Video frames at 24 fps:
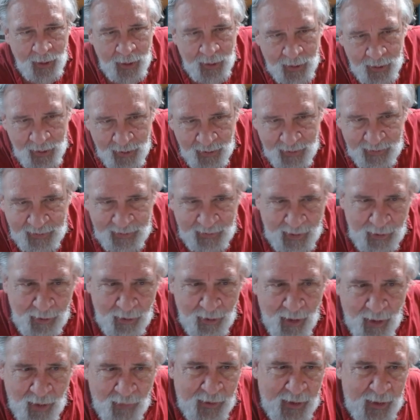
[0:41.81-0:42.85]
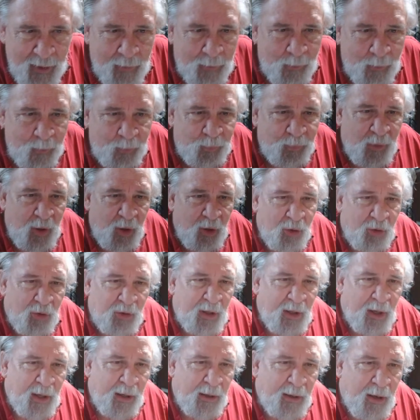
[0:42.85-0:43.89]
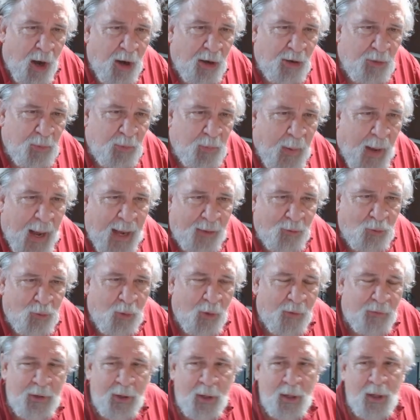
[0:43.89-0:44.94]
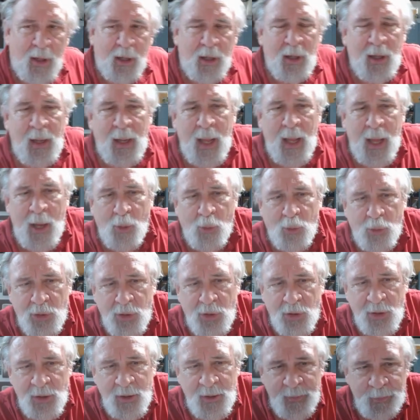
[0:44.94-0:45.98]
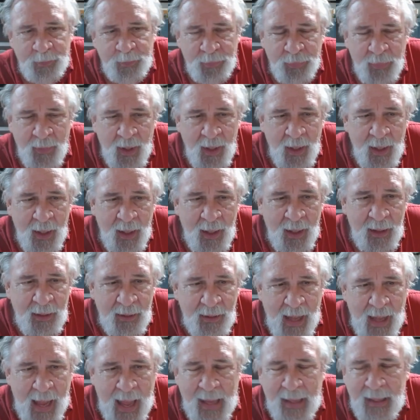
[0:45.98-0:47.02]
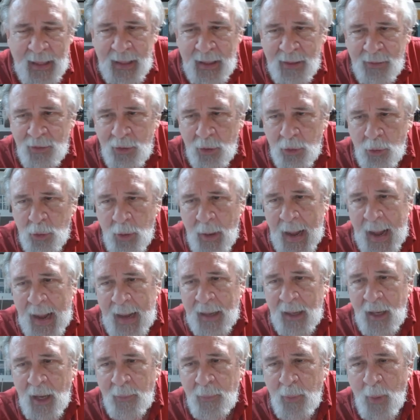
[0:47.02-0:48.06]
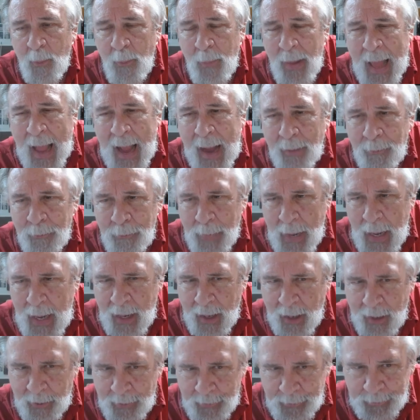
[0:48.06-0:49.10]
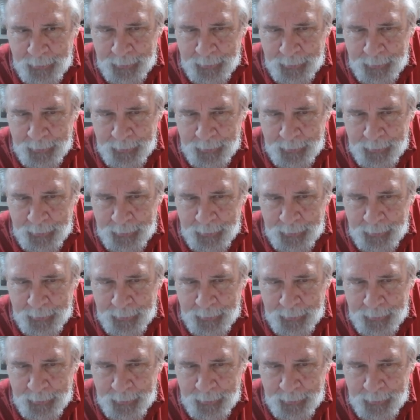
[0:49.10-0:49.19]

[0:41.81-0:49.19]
In the center of it, you see the dark spots. Well, if you look close, that is the track of a black bear.